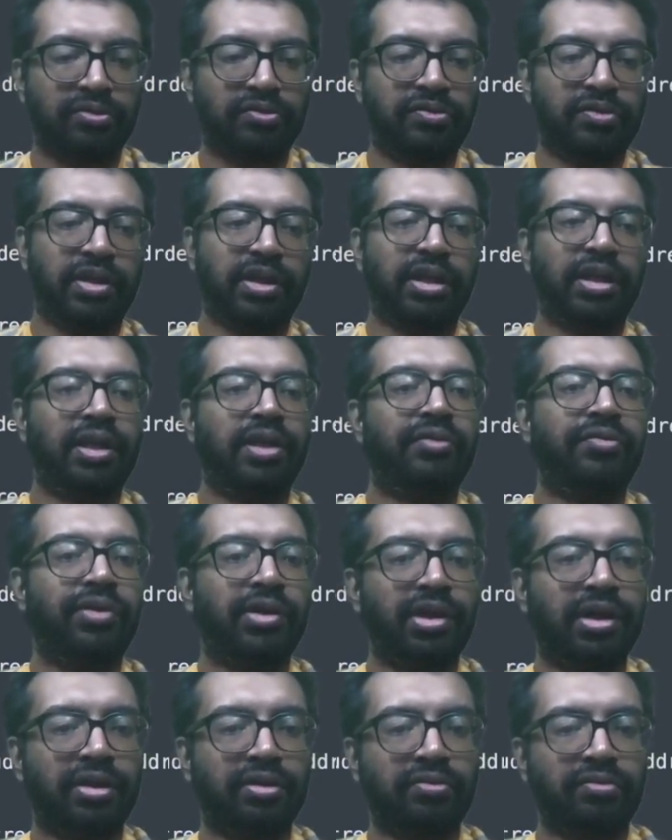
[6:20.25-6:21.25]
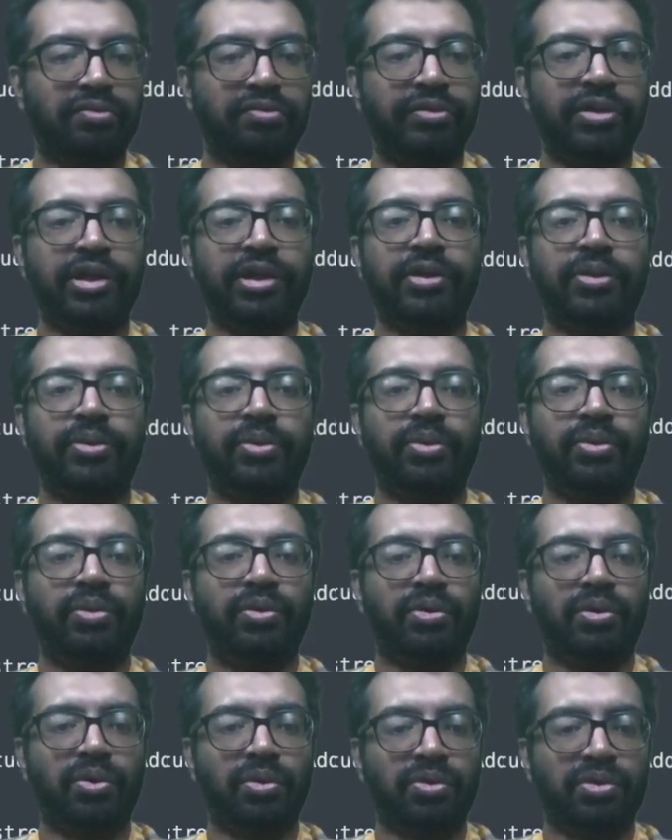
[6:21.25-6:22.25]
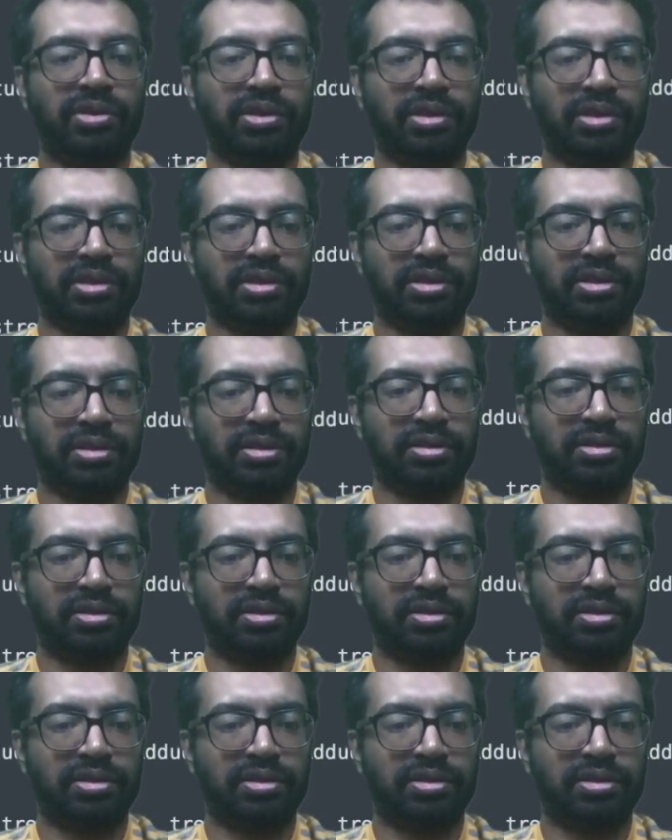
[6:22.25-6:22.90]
Finally, we need to close this.